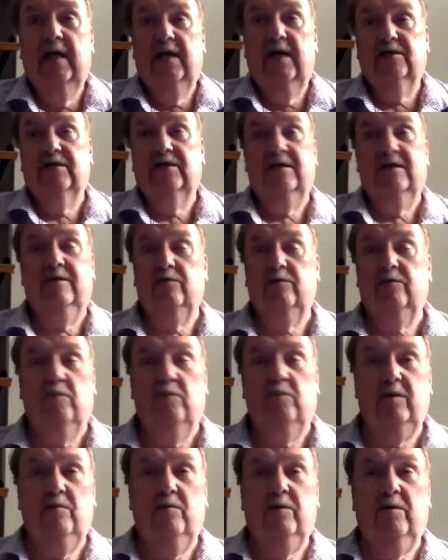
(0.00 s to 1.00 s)
And she says, what
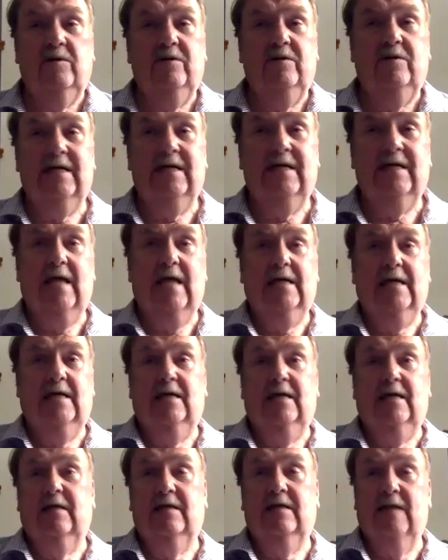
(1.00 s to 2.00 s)
do you need
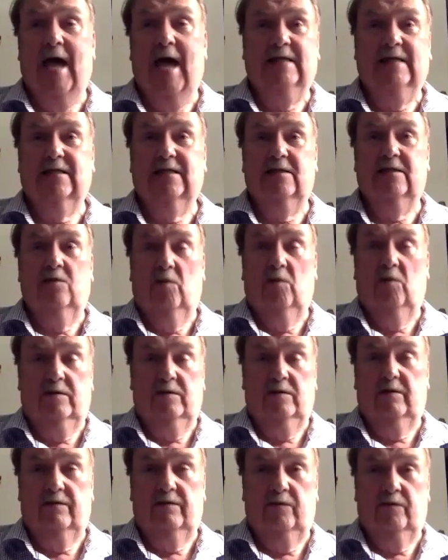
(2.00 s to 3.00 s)
any knights and
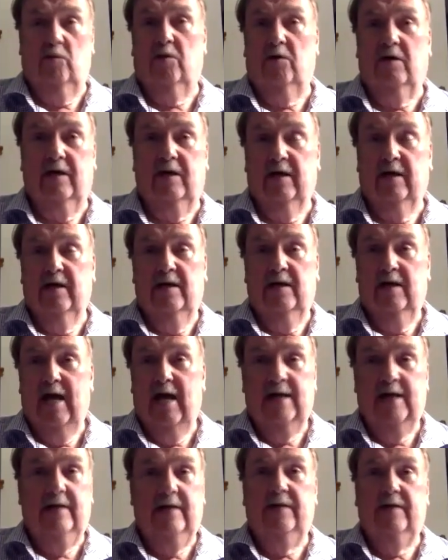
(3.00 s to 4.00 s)
horses for?
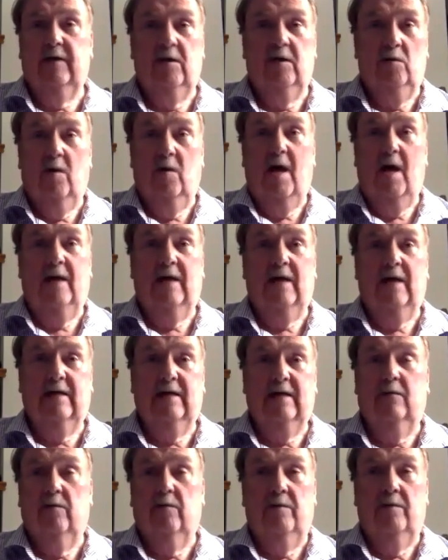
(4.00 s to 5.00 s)
Anything you want, I
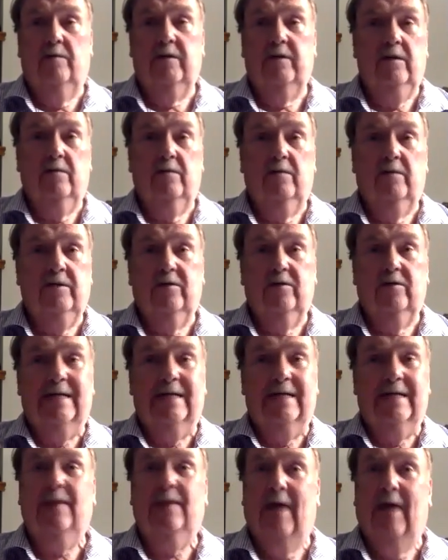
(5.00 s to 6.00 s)
give. What do you
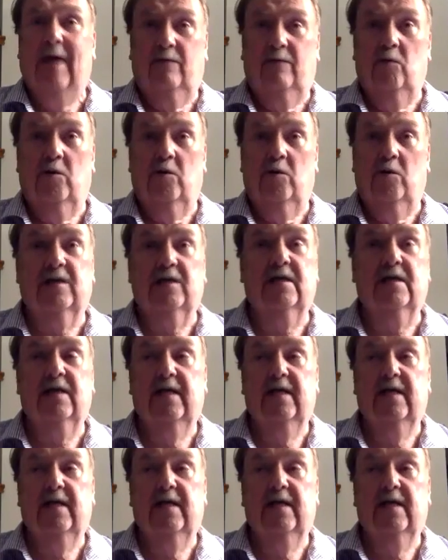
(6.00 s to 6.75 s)
need that for?